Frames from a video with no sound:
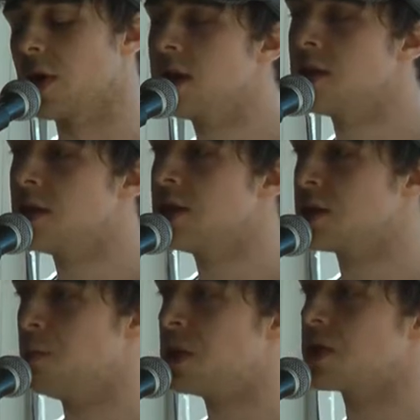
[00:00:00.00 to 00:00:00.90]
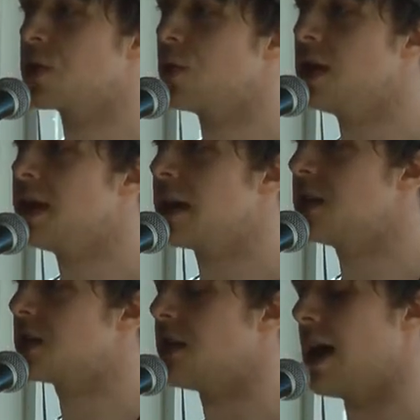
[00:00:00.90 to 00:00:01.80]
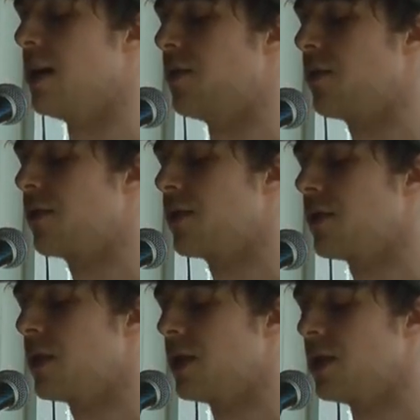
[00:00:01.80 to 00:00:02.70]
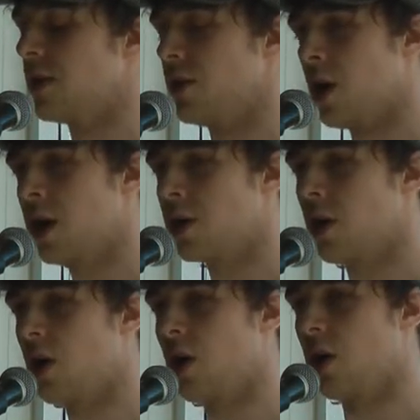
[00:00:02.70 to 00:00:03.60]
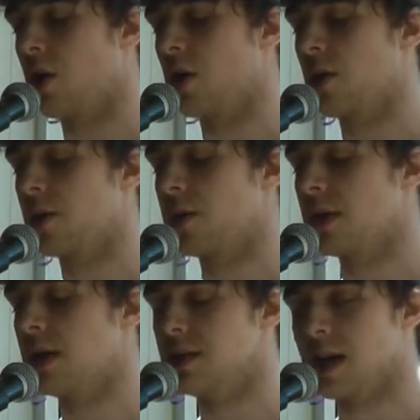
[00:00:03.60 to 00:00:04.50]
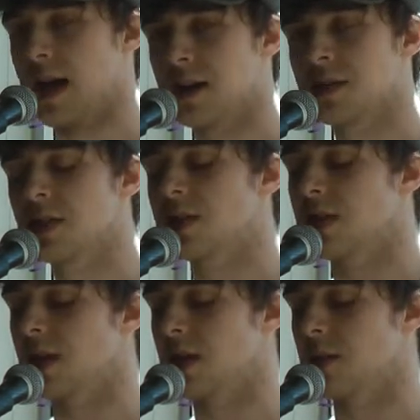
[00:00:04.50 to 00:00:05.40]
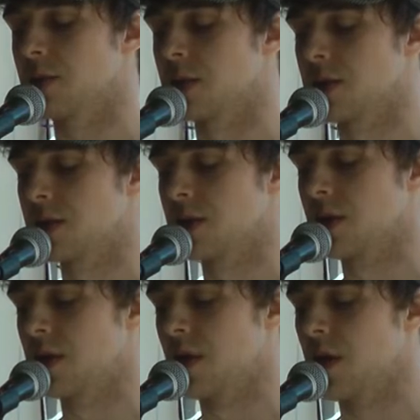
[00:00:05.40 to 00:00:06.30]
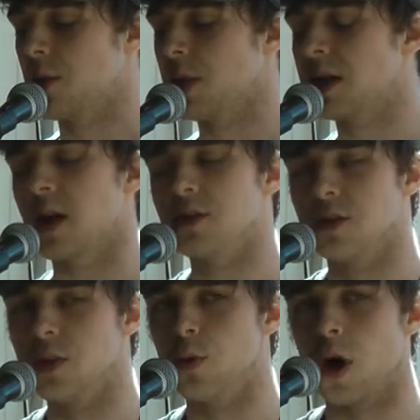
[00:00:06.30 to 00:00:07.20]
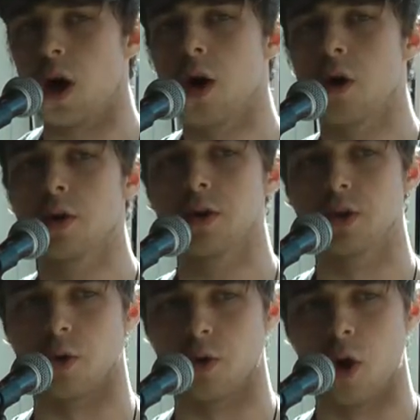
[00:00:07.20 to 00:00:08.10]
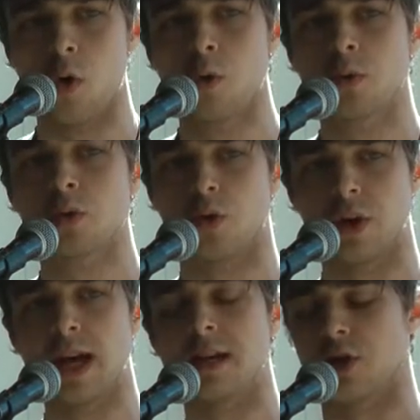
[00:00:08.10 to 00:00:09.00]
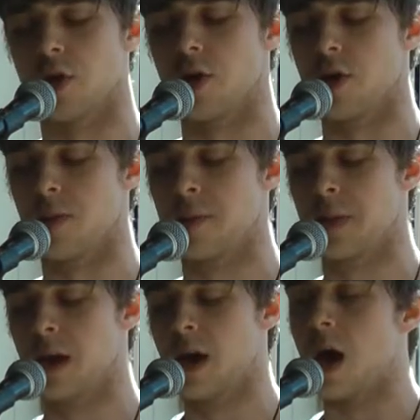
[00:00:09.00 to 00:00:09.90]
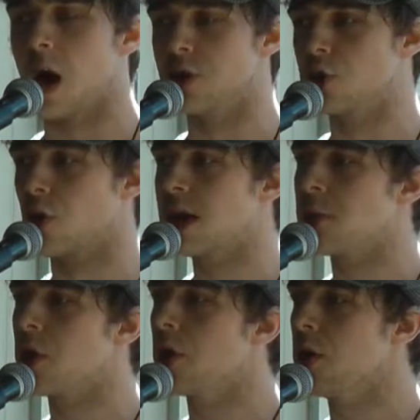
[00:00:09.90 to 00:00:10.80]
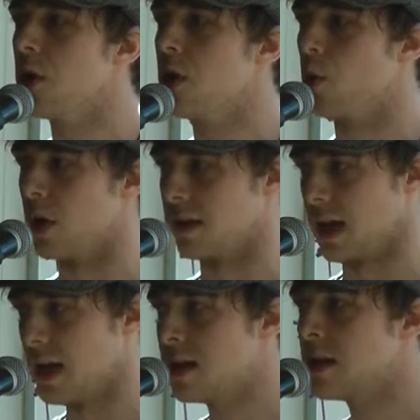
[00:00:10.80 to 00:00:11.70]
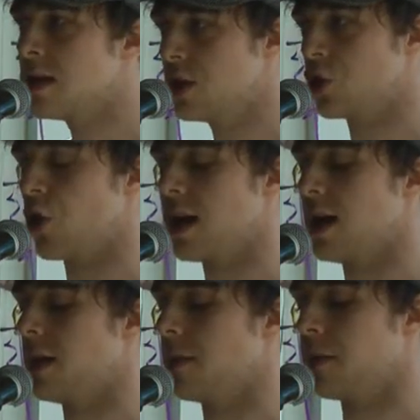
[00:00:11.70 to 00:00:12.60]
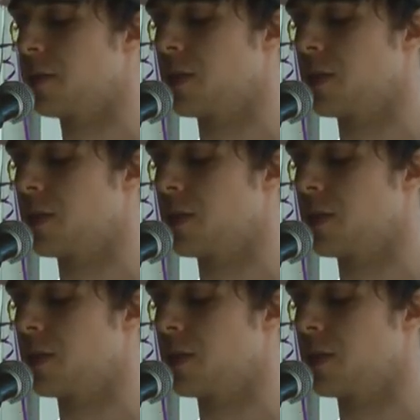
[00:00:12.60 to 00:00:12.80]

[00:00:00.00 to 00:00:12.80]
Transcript: For in this mystery that is life, not all is as it seems. Because you are your own creator, a dreamer within the dream,